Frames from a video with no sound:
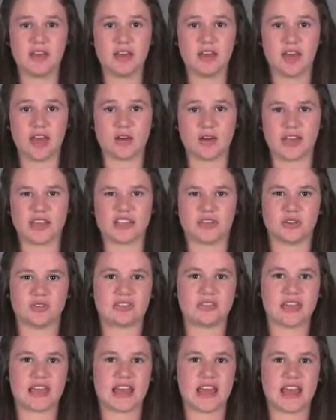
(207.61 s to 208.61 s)
Okay, so
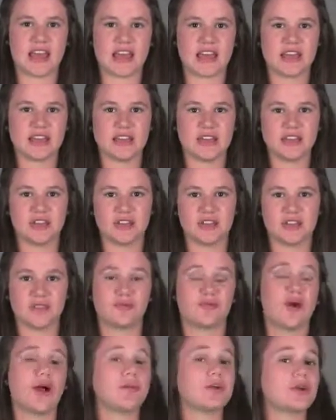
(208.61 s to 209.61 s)
say,
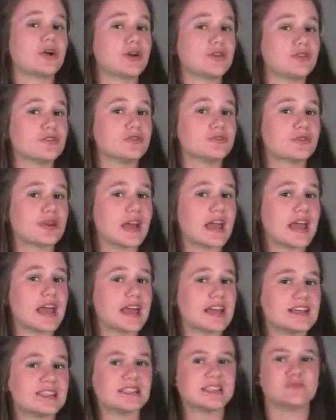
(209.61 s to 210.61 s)
you've probably heard the
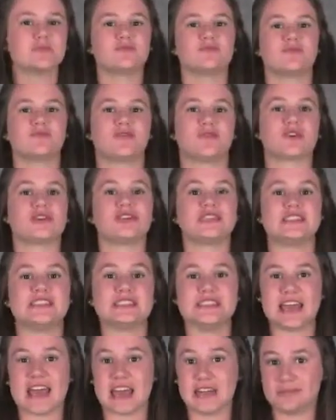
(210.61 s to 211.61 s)
phrase, 1st
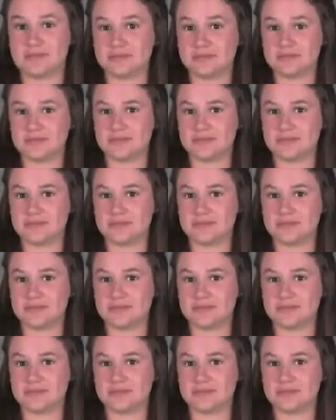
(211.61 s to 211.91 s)
and 10.